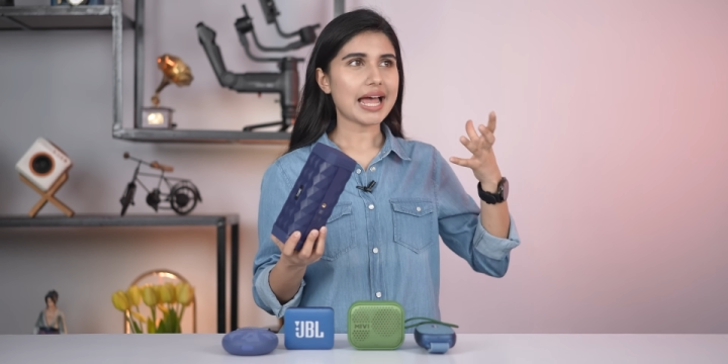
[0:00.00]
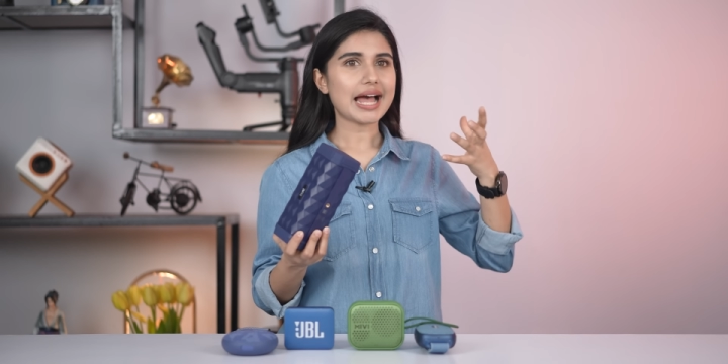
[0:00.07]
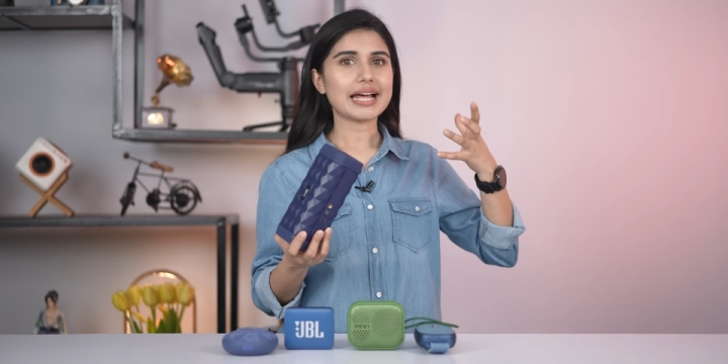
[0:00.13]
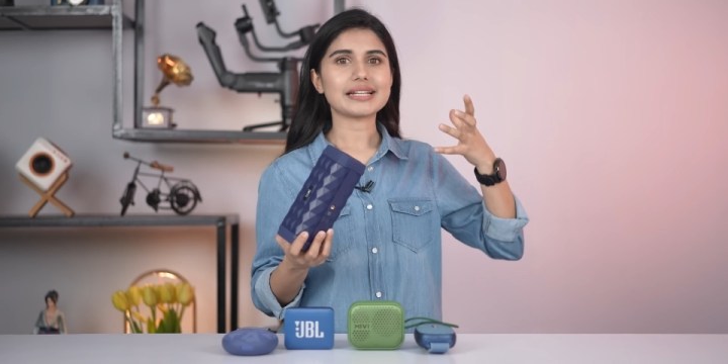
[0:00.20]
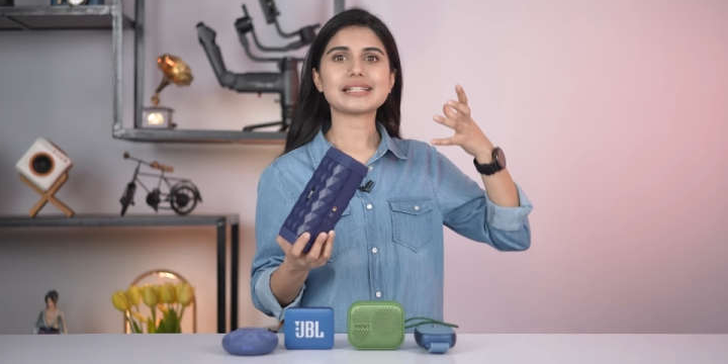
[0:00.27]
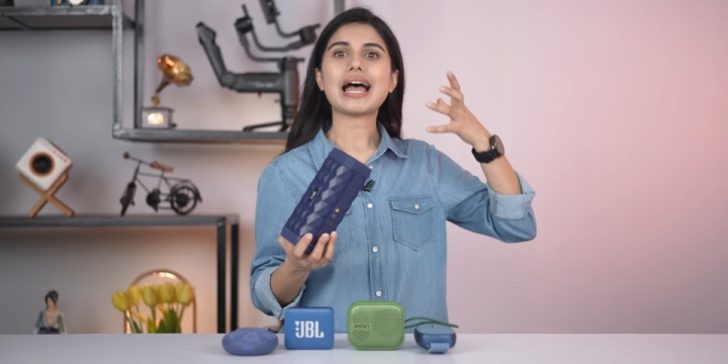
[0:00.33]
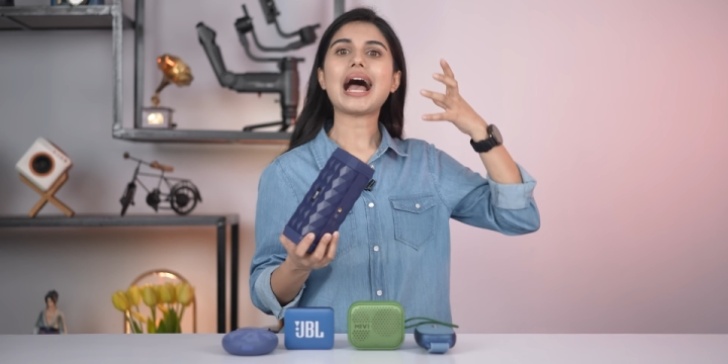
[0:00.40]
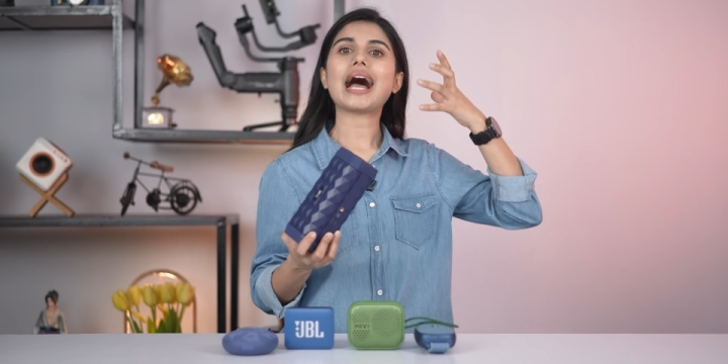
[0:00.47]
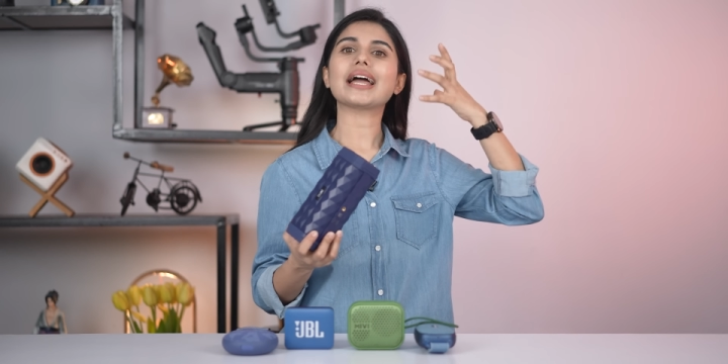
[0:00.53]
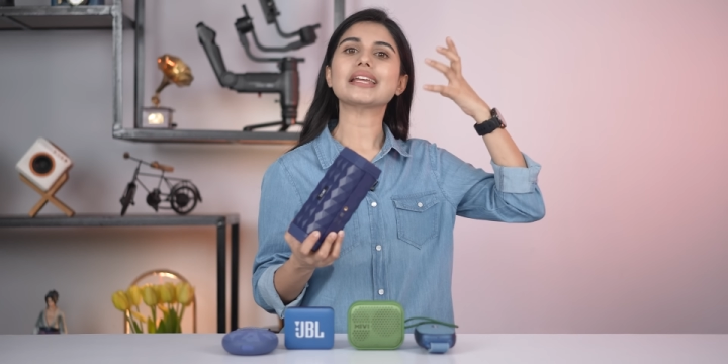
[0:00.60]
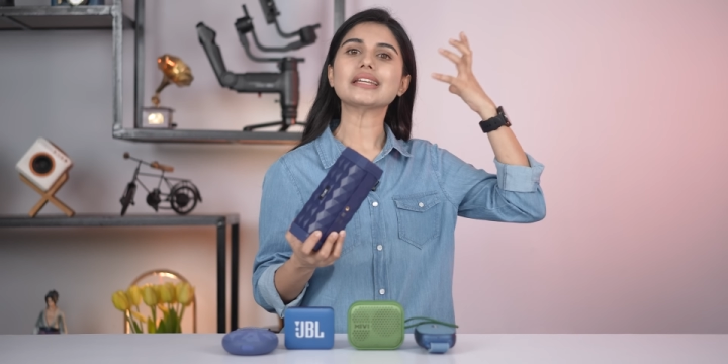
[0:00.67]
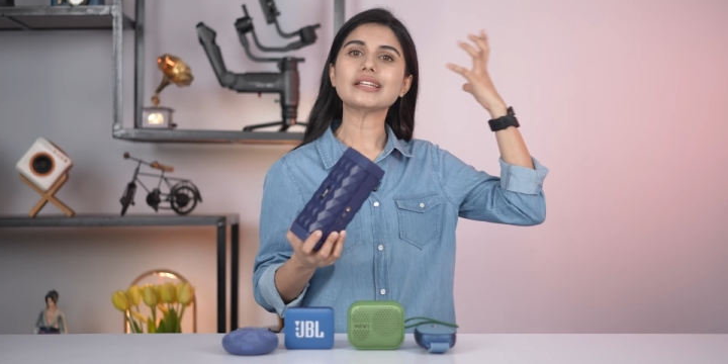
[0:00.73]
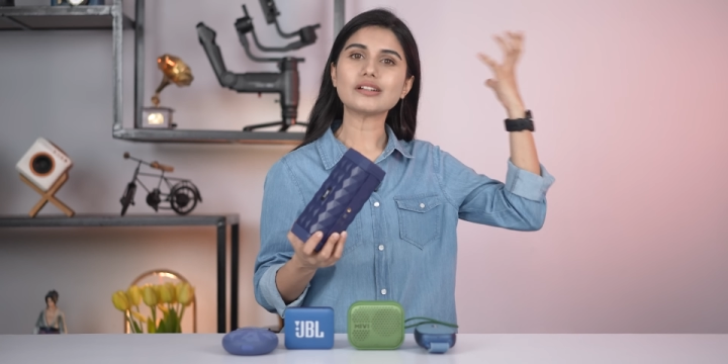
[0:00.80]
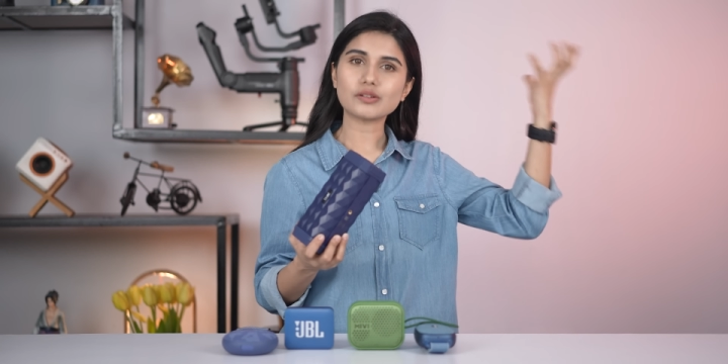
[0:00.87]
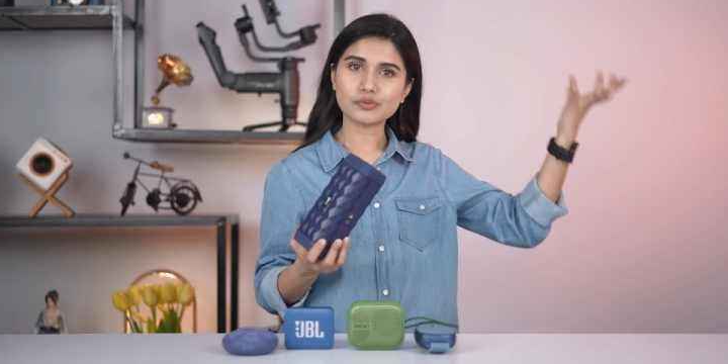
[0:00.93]
at
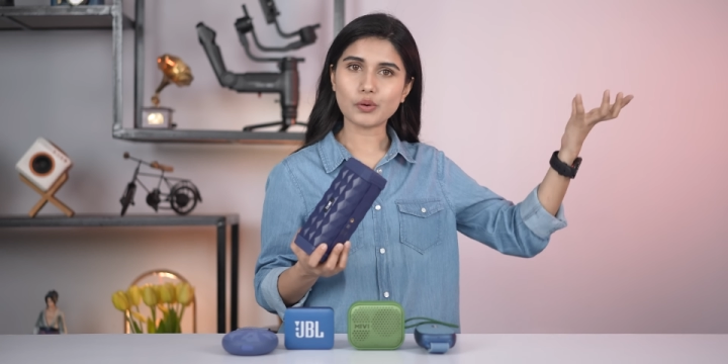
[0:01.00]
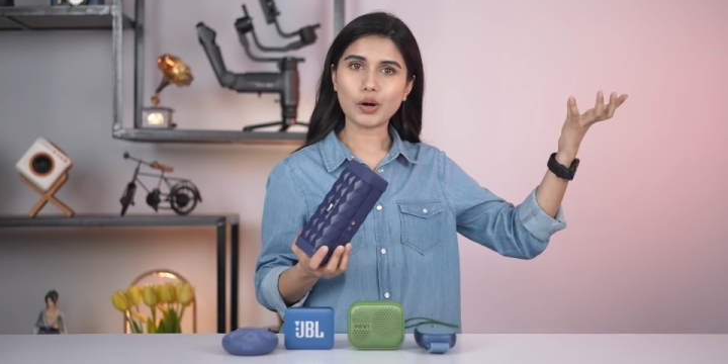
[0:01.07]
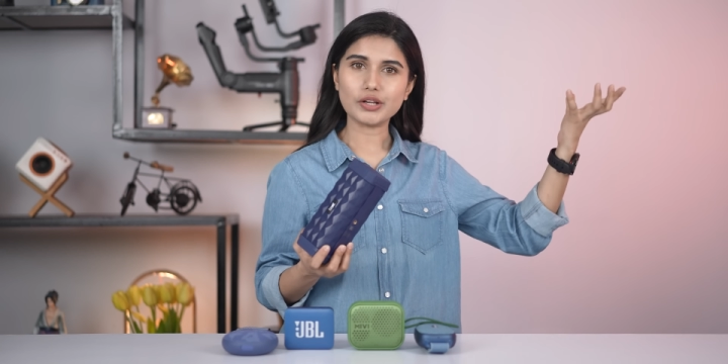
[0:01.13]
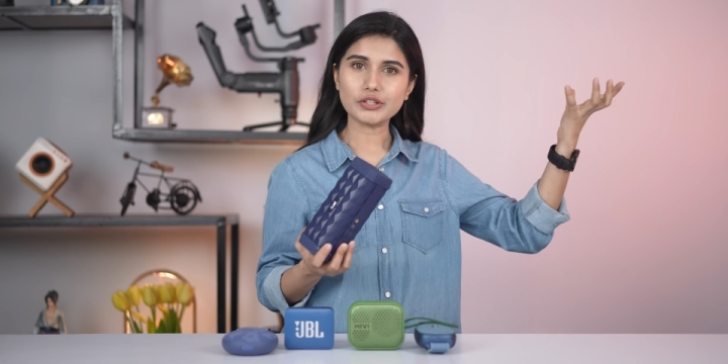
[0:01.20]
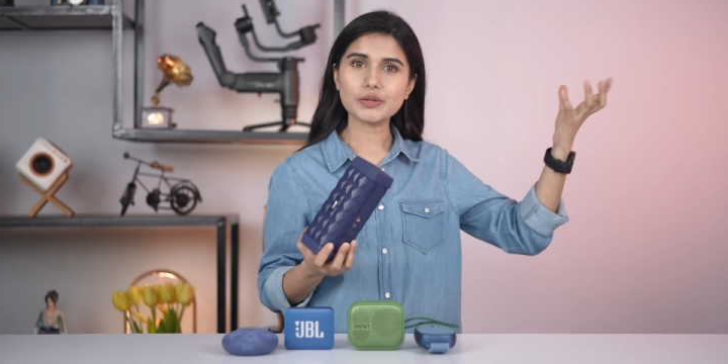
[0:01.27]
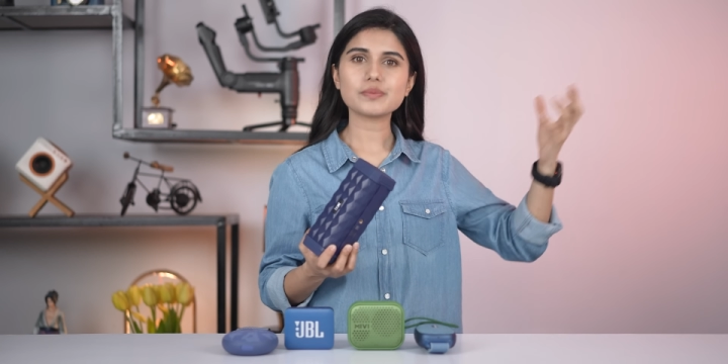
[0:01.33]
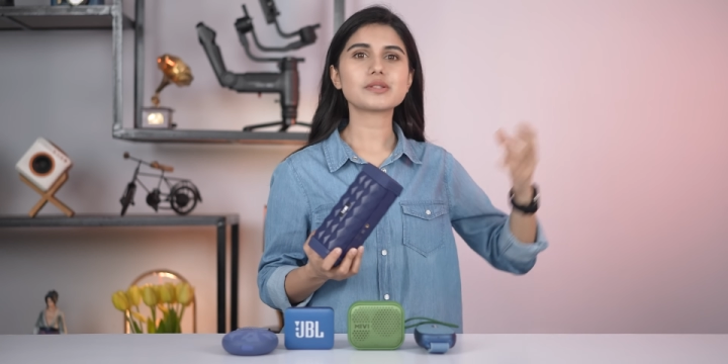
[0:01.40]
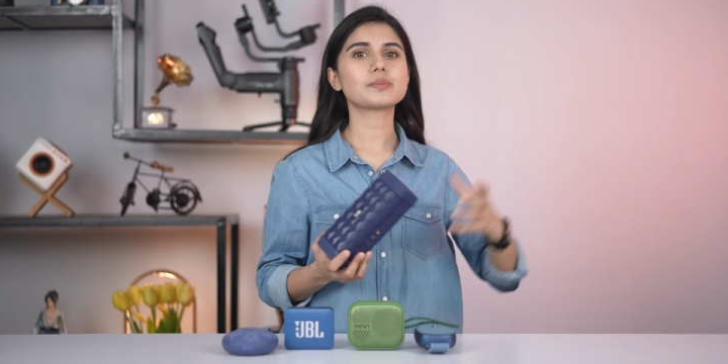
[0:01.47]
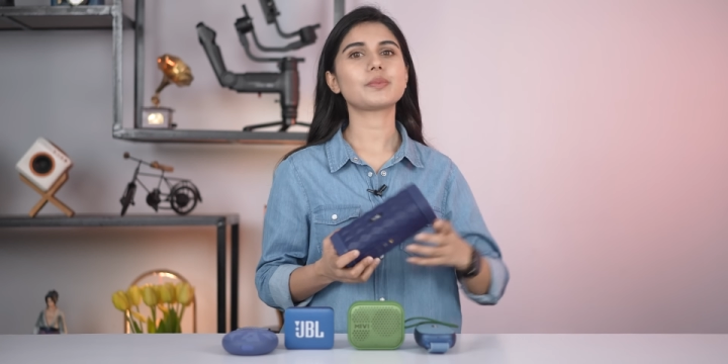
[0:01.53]
higher volumes,